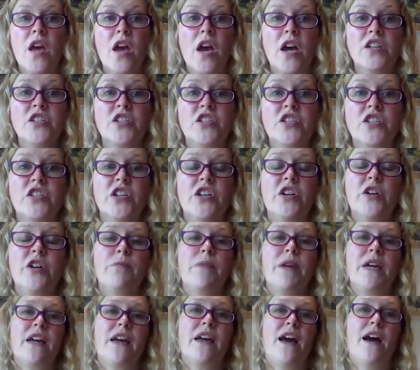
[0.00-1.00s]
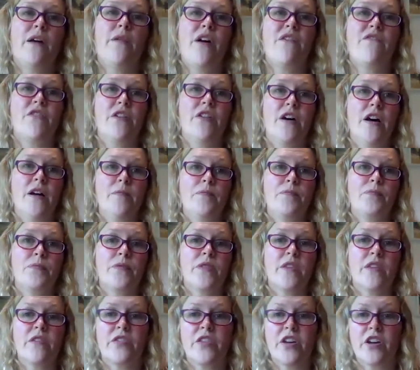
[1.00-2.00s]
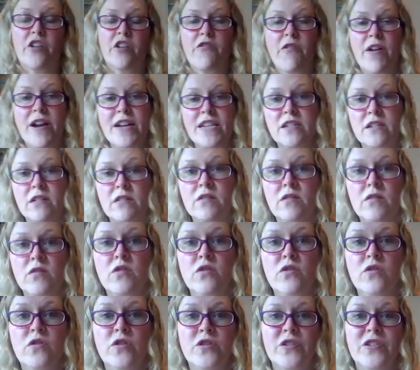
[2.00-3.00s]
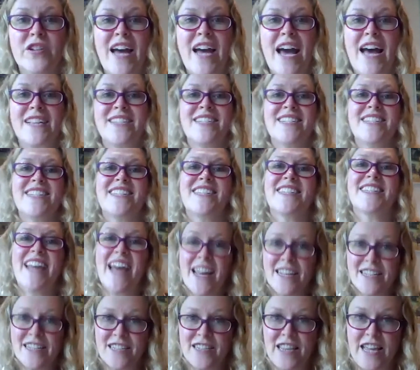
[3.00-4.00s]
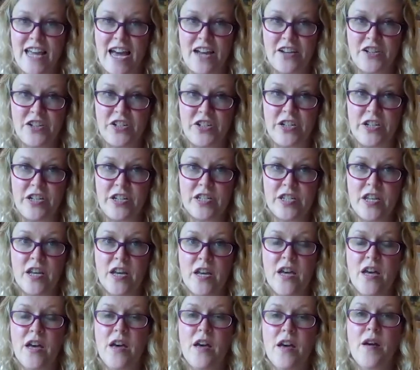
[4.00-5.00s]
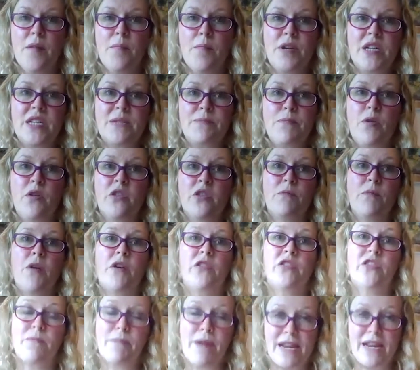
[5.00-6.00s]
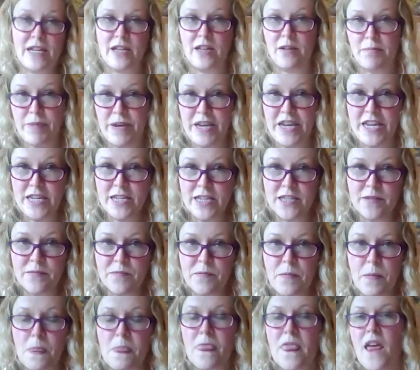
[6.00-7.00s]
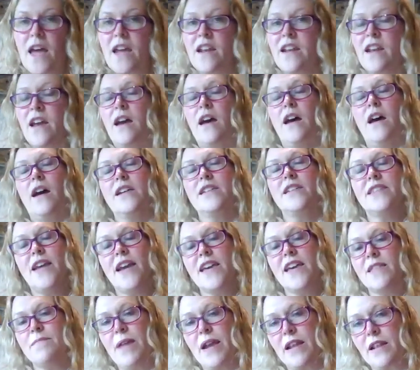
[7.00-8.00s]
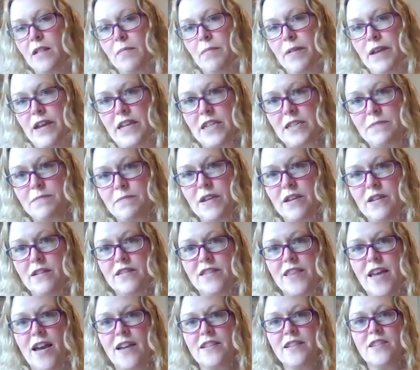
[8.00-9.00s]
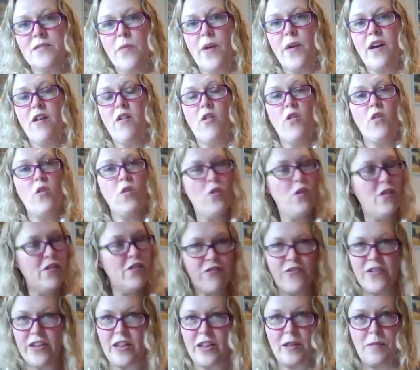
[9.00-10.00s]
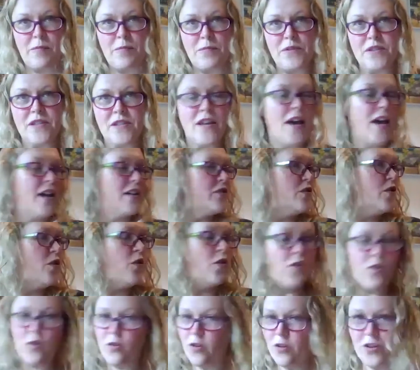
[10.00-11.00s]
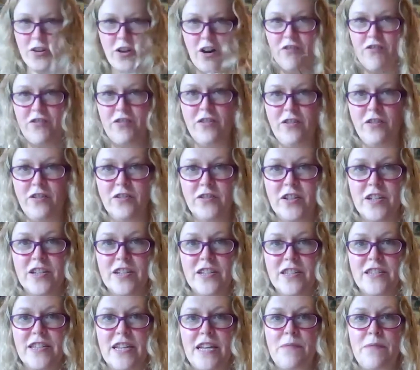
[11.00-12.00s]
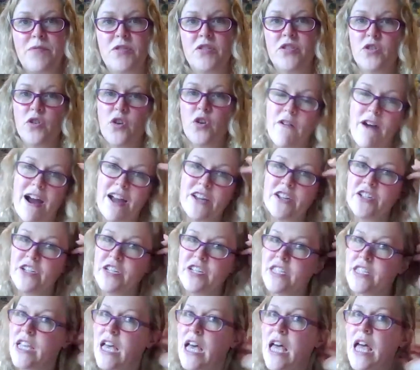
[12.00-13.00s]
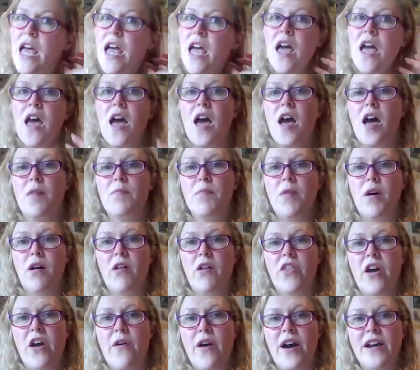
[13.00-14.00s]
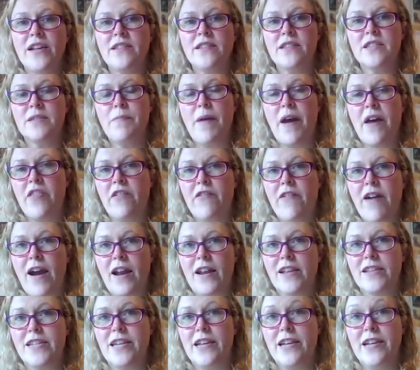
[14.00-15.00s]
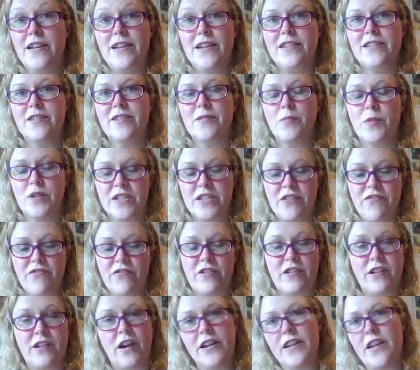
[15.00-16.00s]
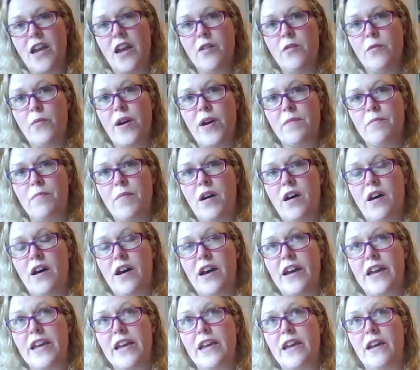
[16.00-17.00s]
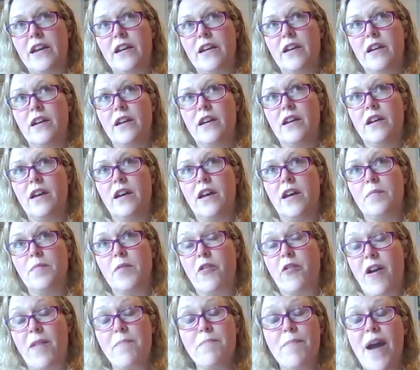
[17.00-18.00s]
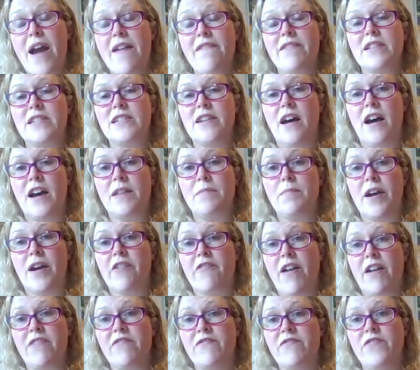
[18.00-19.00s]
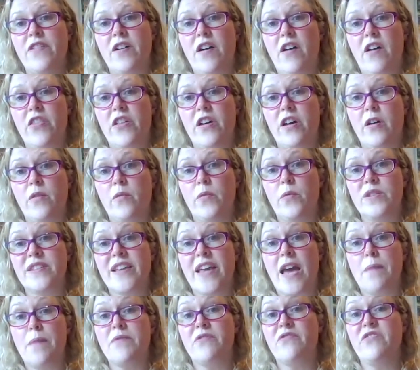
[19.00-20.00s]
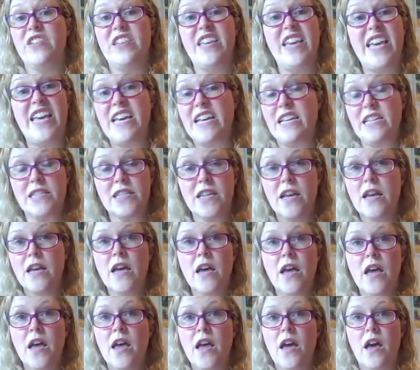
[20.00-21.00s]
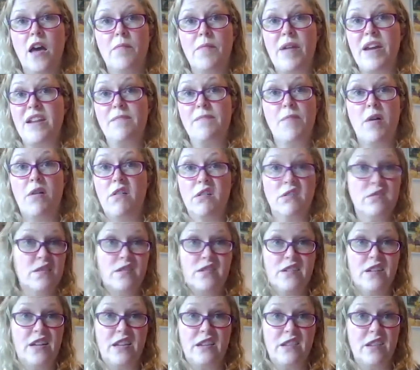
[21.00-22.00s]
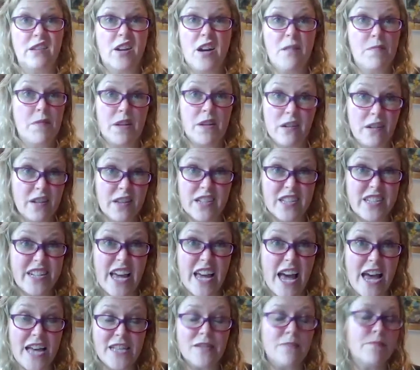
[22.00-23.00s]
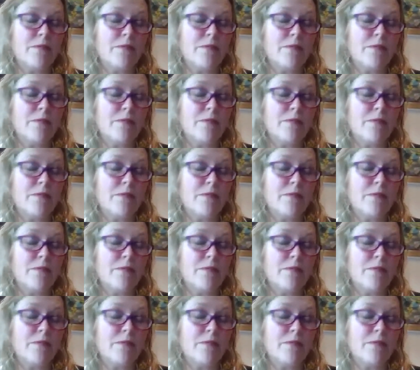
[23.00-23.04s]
Assuming, however, that Great Uncle Gordon hasn't scattered the ashes, but has put them on the mantelpiece, and I say the mantelpiece because that is where all films and all novels seem to store ashes. Although I suspect the reality is somewhat different. I know when my grandparents died, my grandfather was kept for years in a box in the cupboard under the stairs